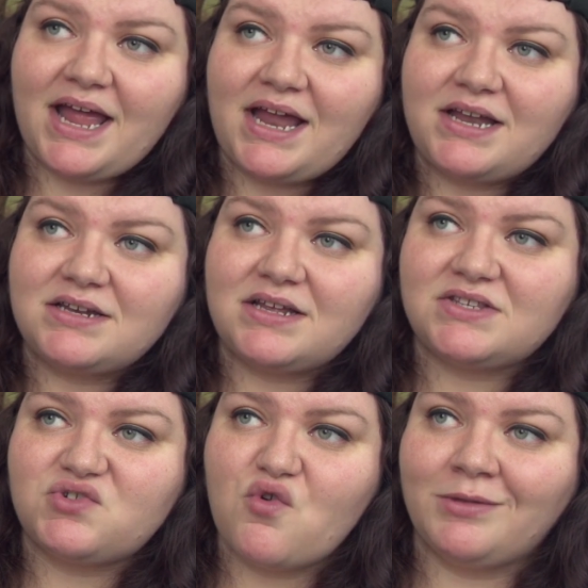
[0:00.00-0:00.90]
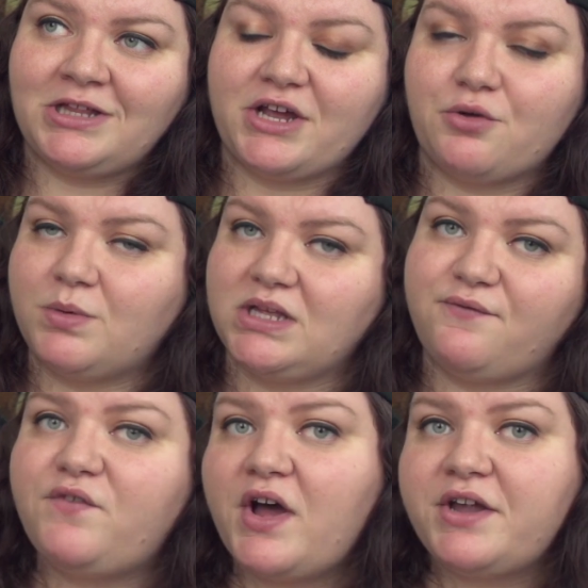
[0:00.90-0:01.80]
And it's normally like a really
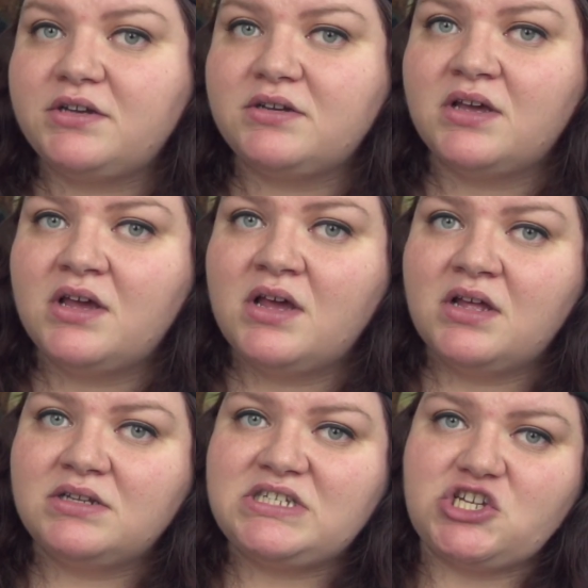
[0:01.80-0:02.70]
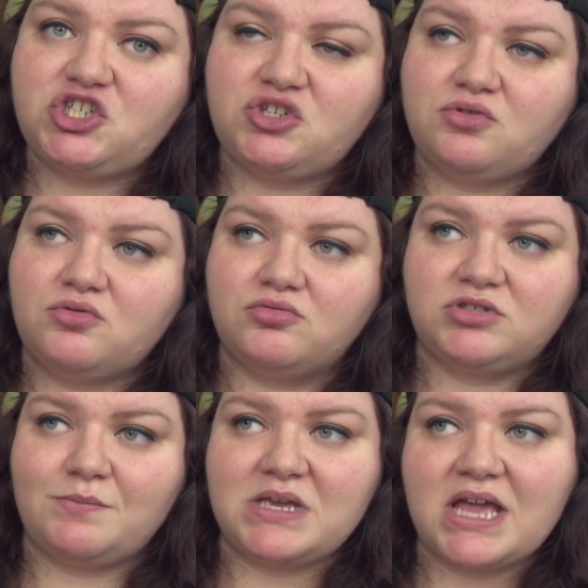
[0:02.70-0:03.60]
fun, teach you
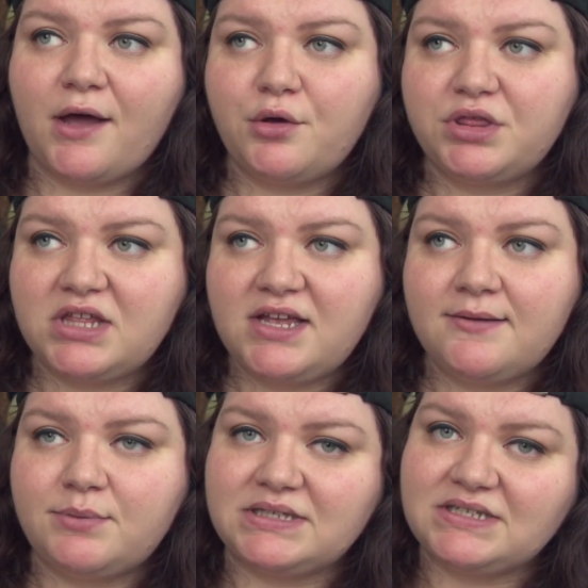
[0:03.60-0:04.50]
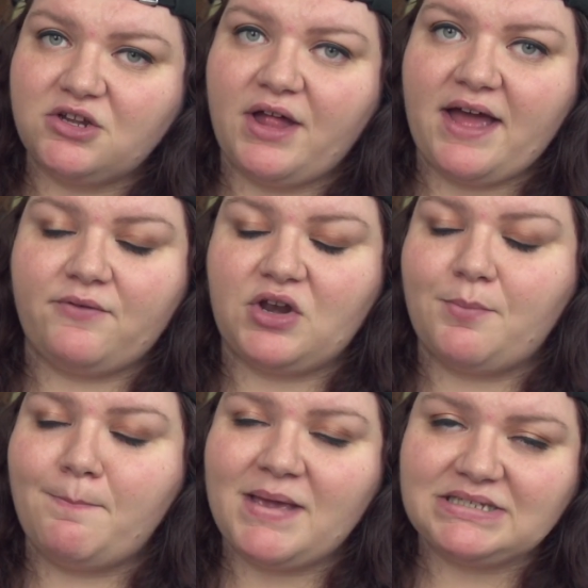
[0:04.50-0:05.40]
to be healthy, but still have an
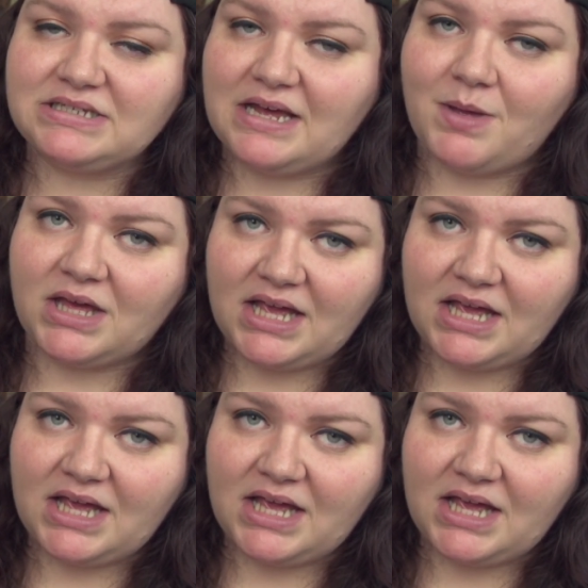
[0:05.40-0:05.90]
amazing time at